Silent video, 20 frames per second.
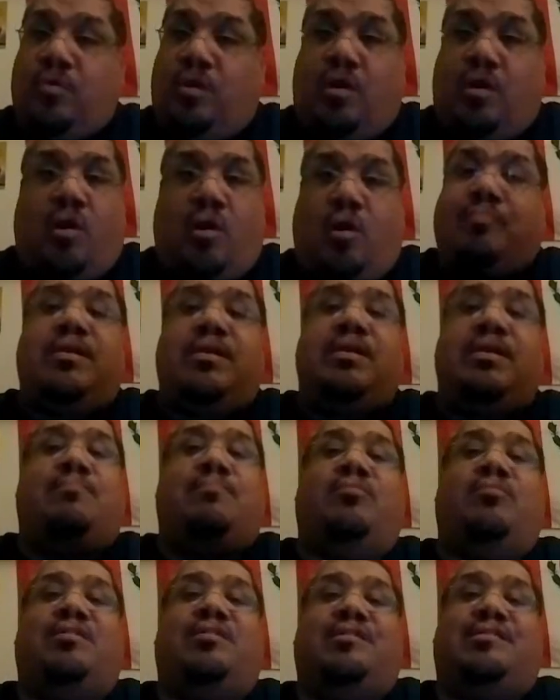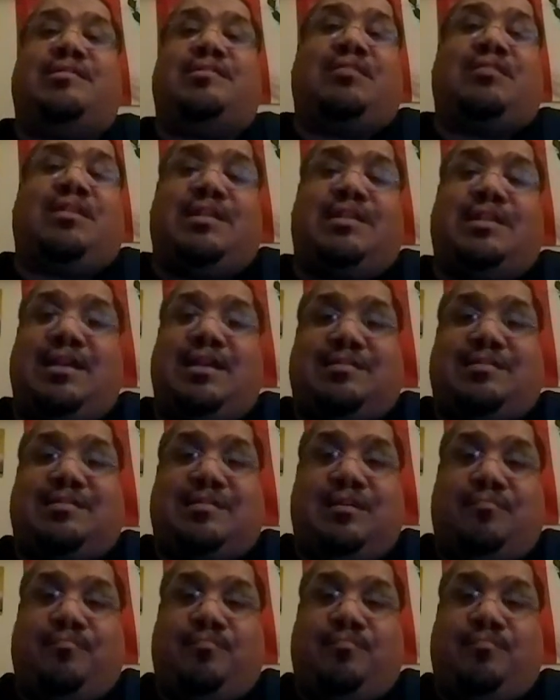All people in the South eat that
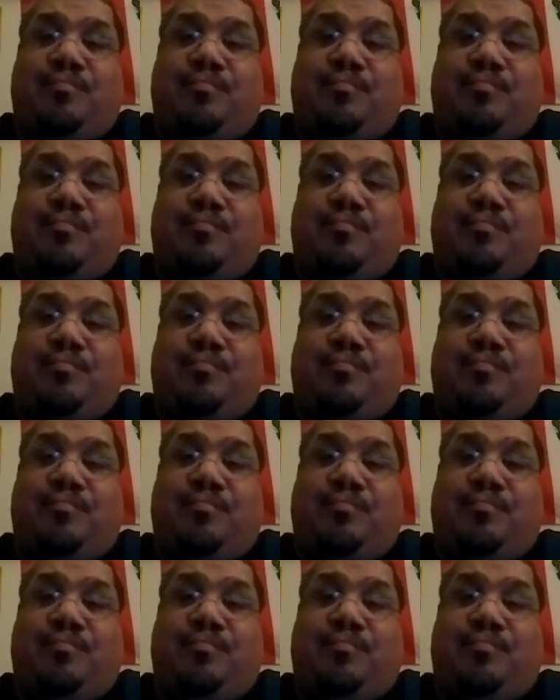stuff.